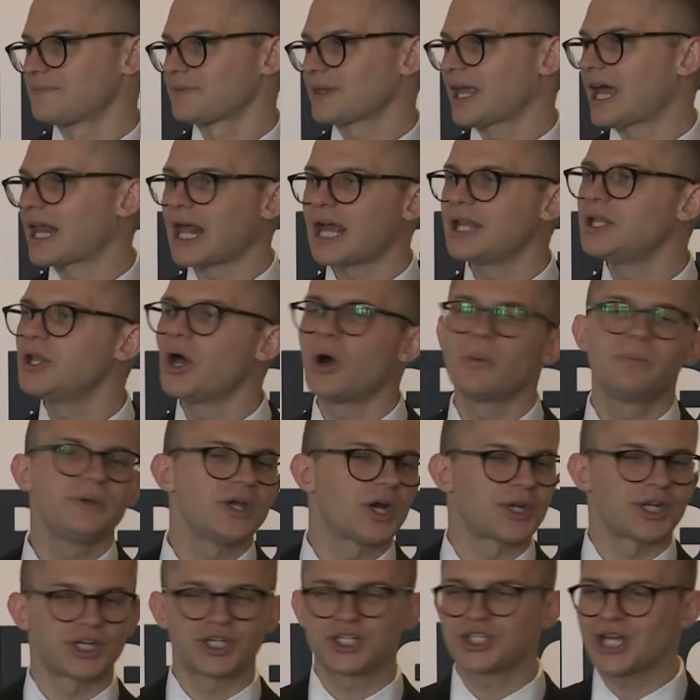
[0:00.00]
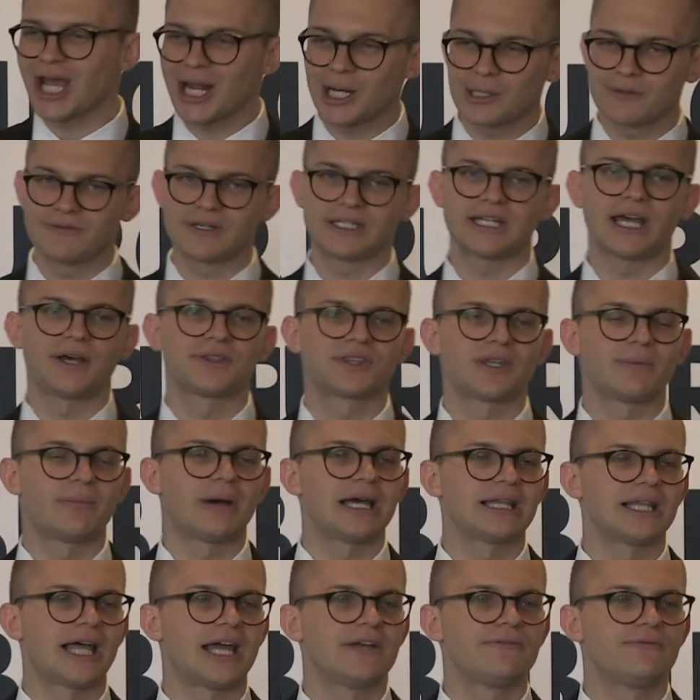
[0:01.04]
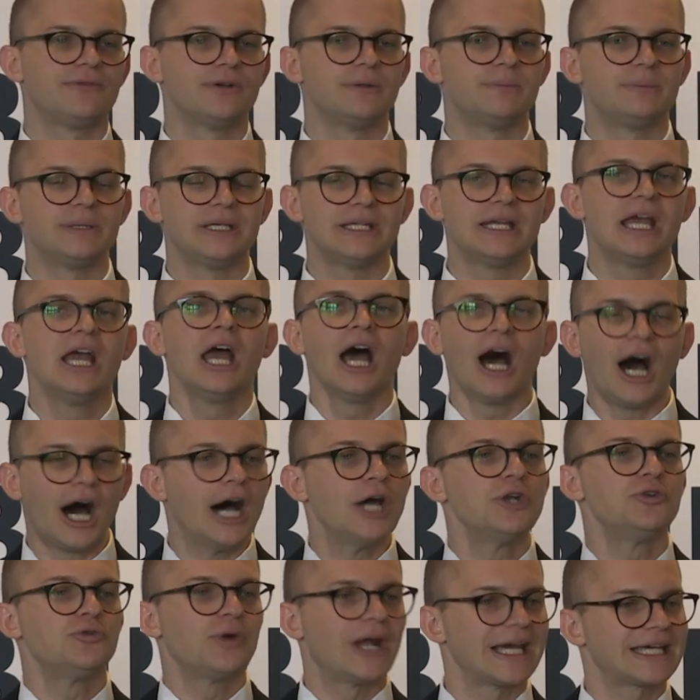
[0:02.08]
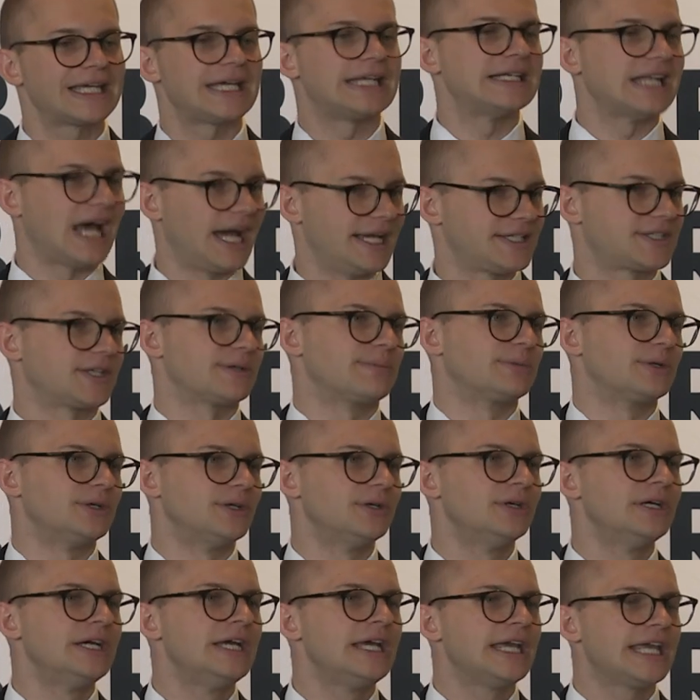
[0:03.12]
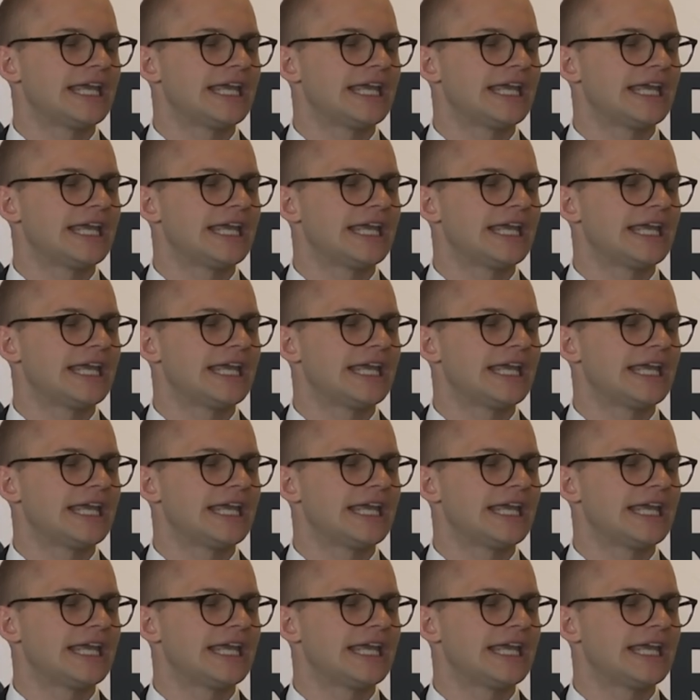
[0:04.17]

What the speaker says: And I know beyond a shadow of a doubt that my life would be unrecognizable